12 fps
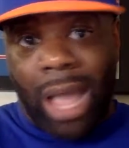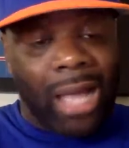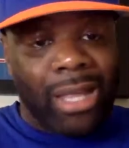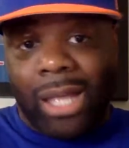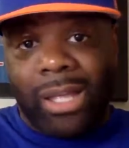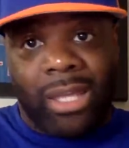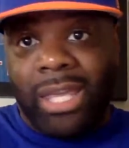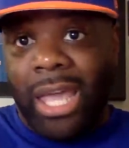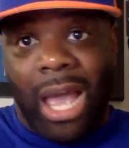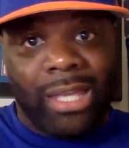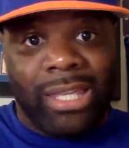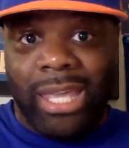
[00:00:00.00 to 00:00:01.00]
I
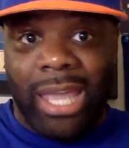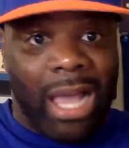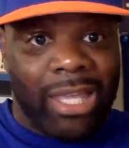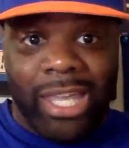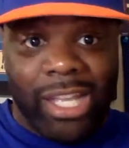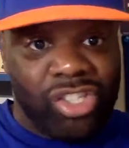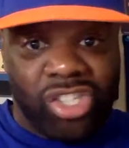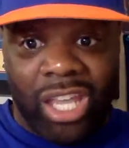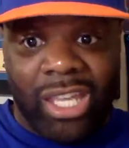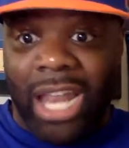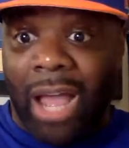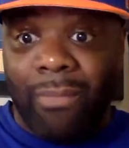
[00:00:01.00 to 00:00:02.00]
can't
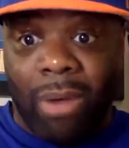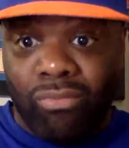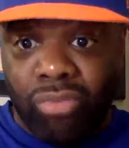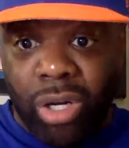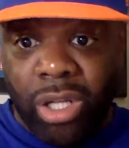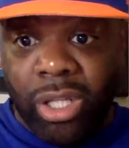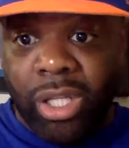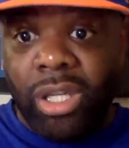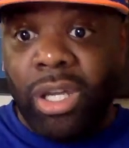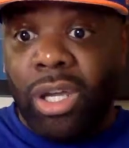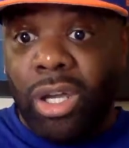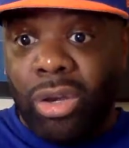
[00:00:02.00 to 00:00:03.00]
shake it. I'm
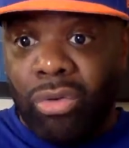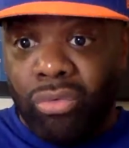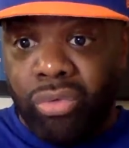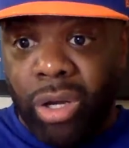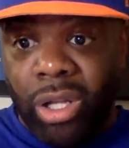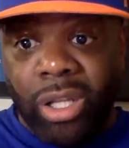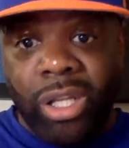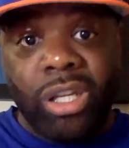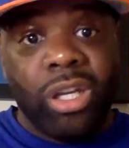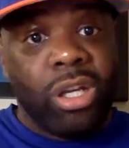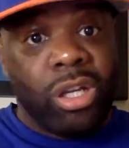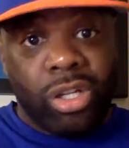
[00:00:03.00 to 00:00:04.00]
really, really
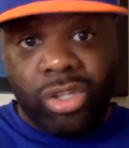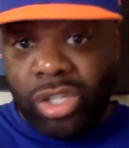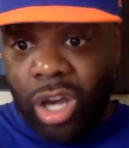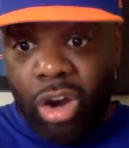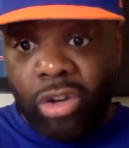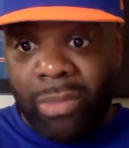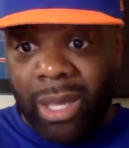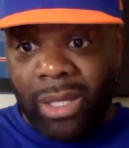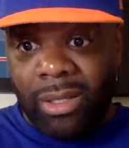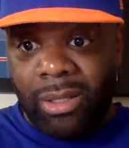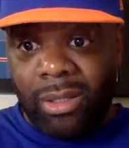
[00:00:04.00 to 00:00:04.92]
concerned, man.